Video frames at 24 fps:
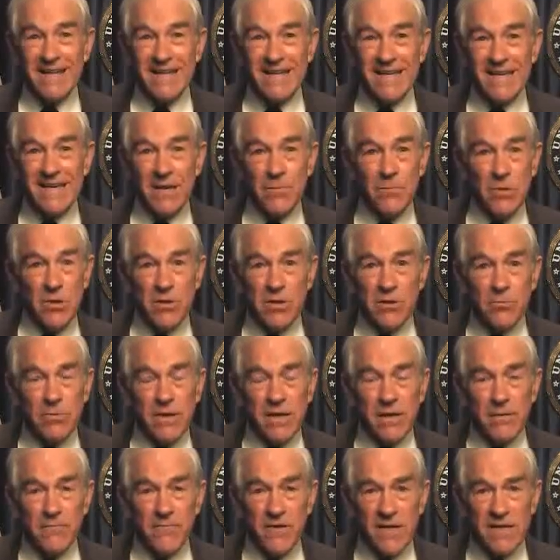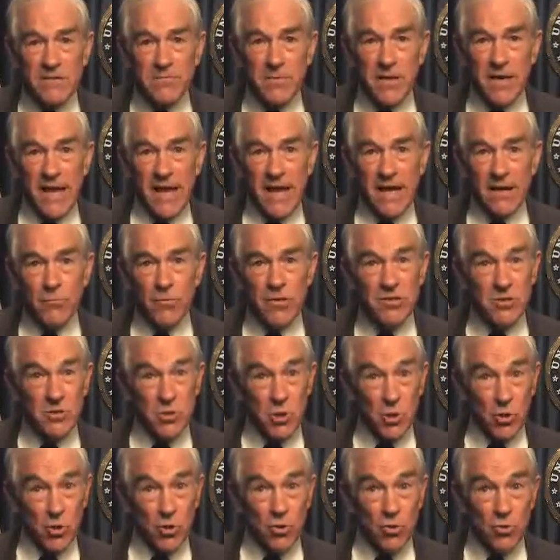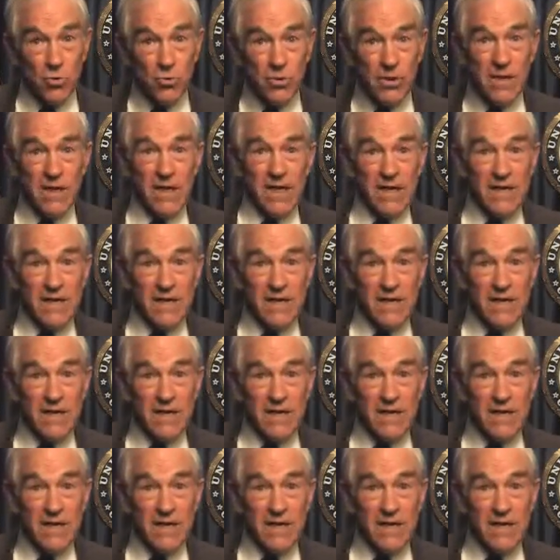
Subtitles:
the Community Reinvestment Act, which told